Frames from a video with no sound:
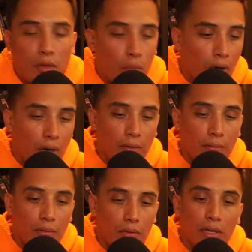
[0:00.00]
We're
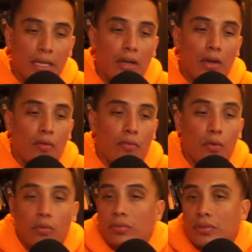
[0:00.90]
looking at our
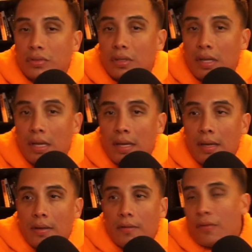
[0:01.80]
phones
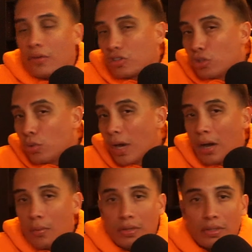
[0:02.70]
for 2
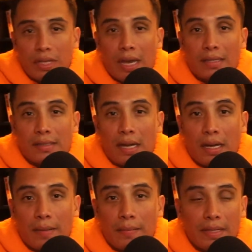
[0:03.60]
hours at a
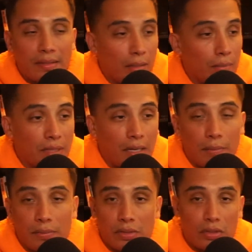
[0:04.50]
time, and
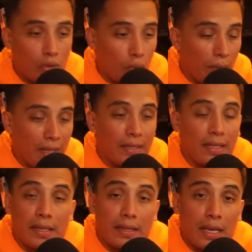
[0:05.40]
sometimes by the end
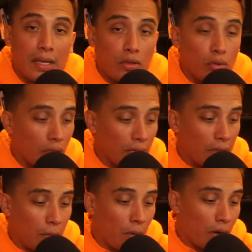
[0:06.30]
of the day, you look at
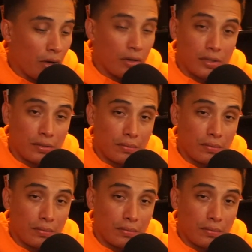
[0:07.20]
the markers